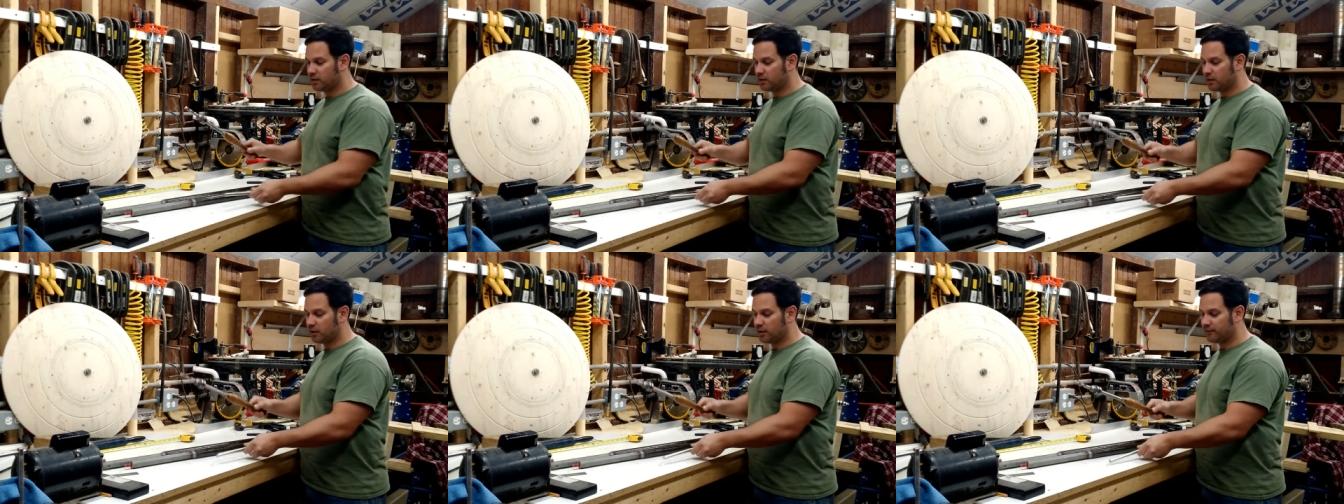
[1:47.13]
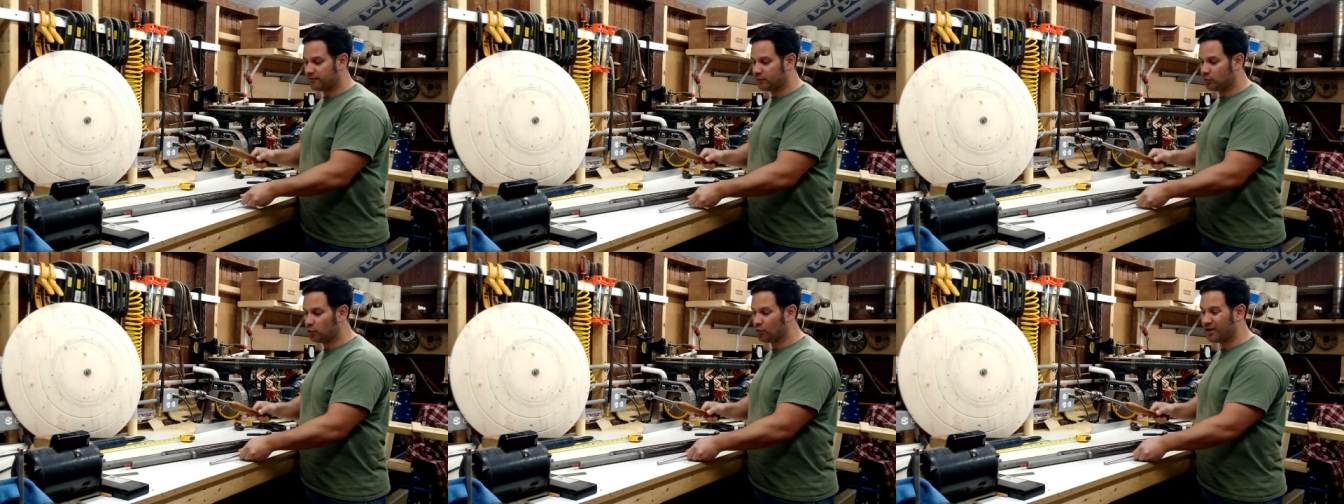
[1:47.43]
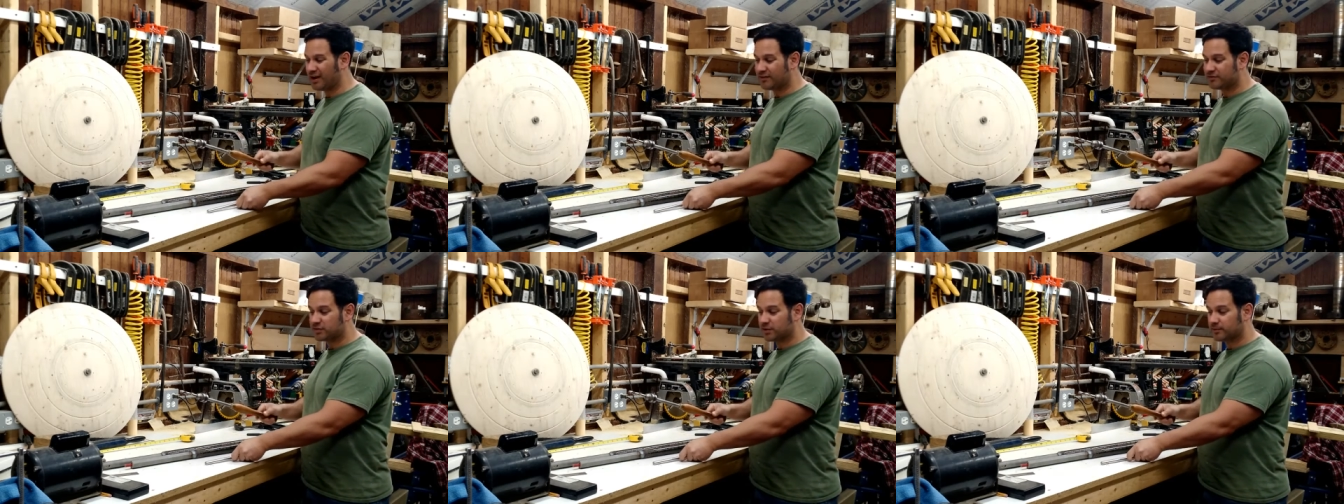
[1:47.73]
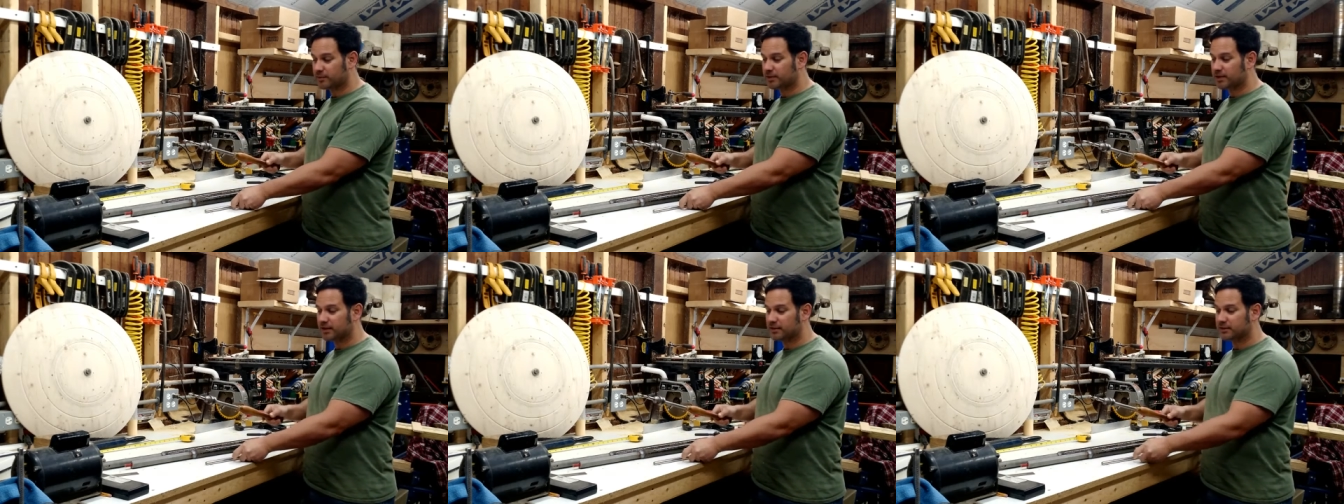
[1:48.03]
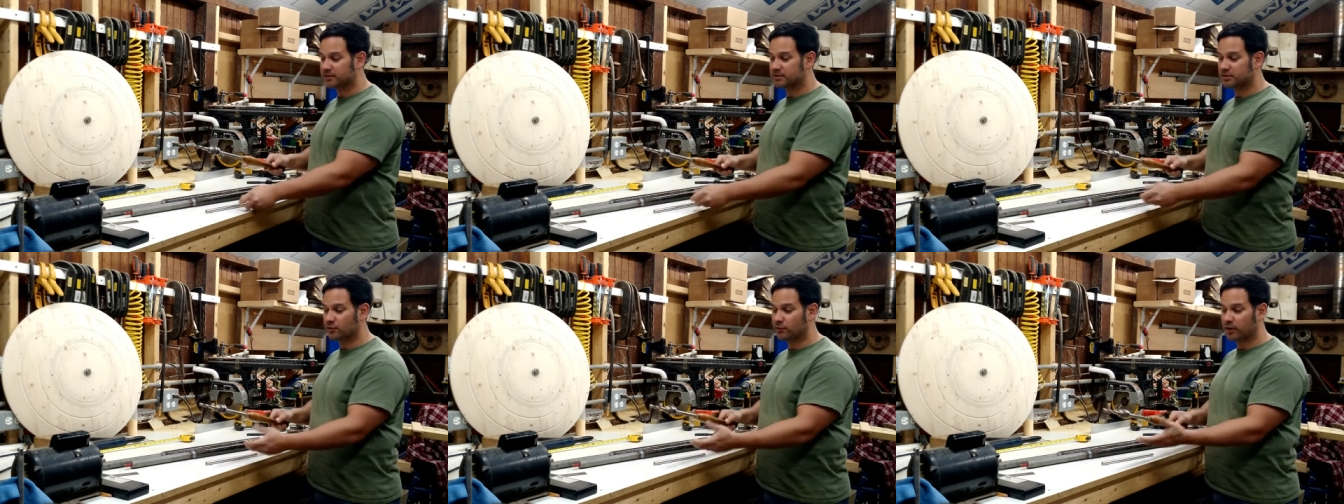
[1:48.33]
If you don't have something like
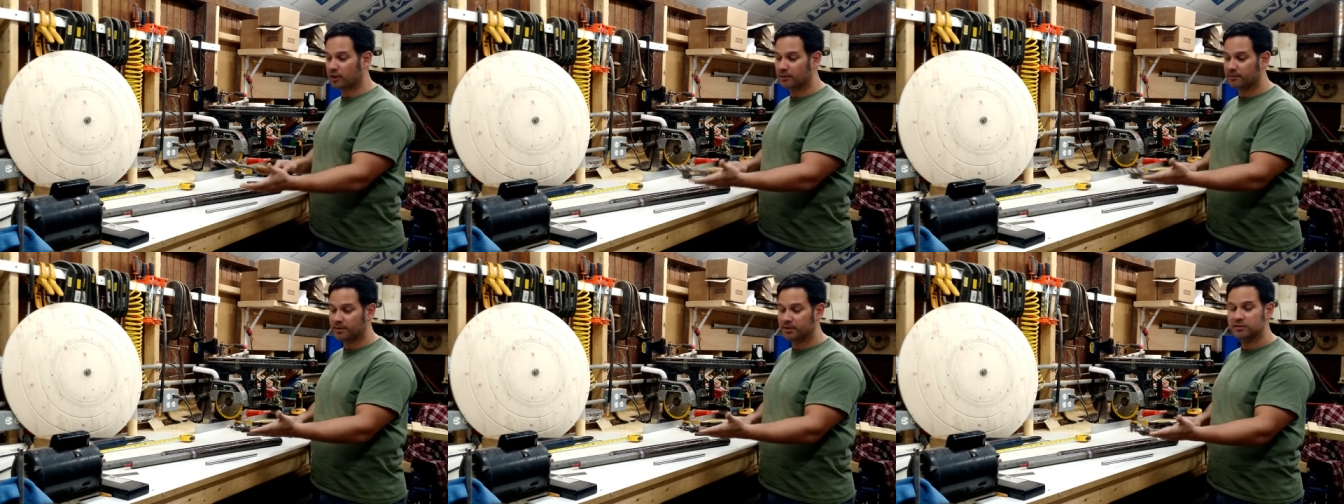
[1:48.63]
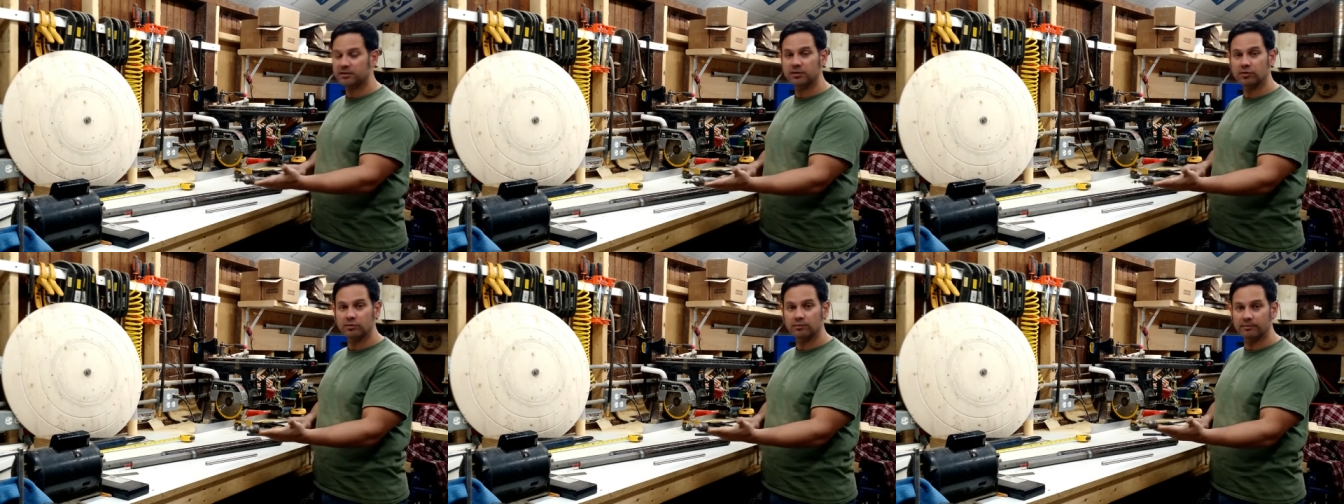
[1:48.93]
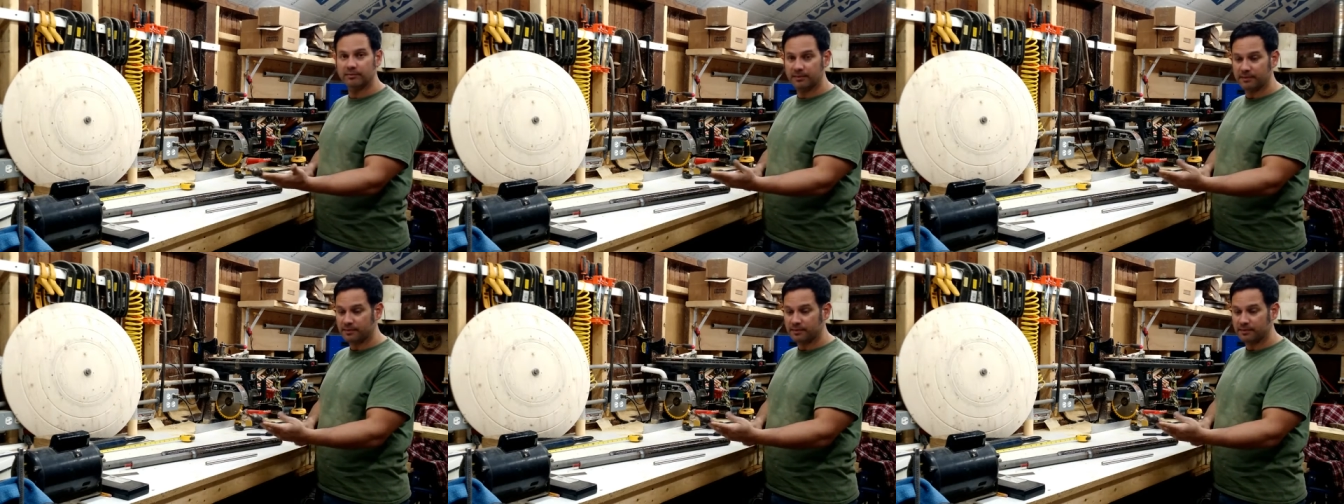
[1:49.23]
this, I recommend that you